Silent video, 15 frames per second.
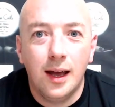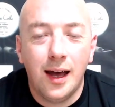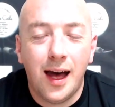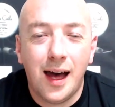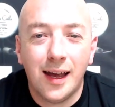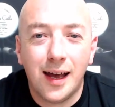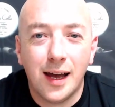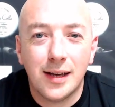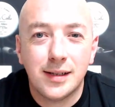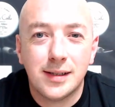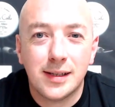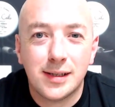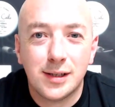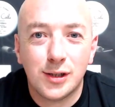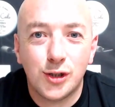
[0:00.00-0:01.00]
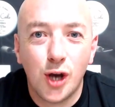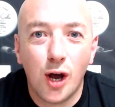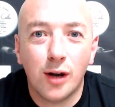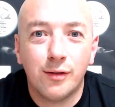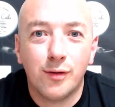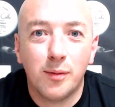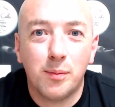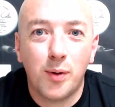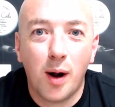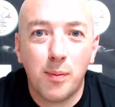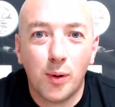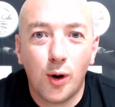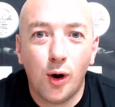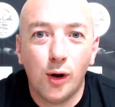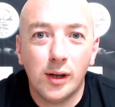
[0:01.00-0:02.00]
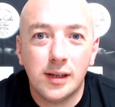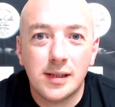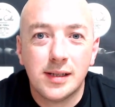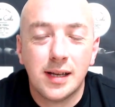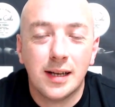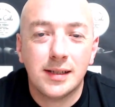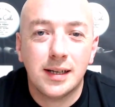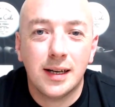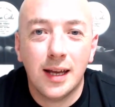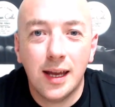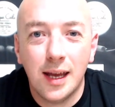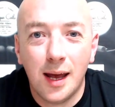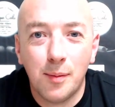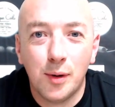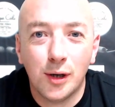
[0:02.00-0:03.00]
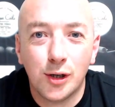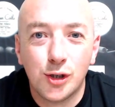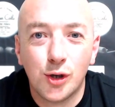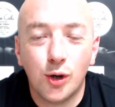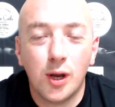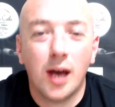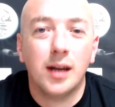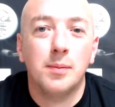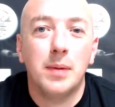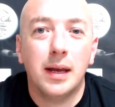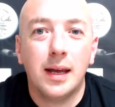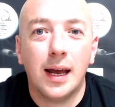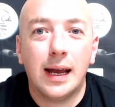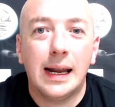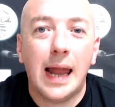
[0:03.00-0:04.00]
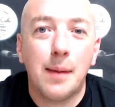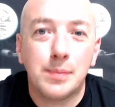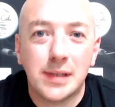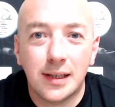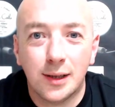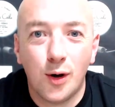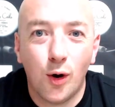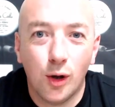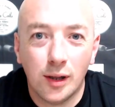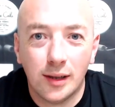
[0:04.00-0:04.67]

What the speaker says: guys, this is John from Proper Coils, and today I'm going to show you how to make a Clapton coil.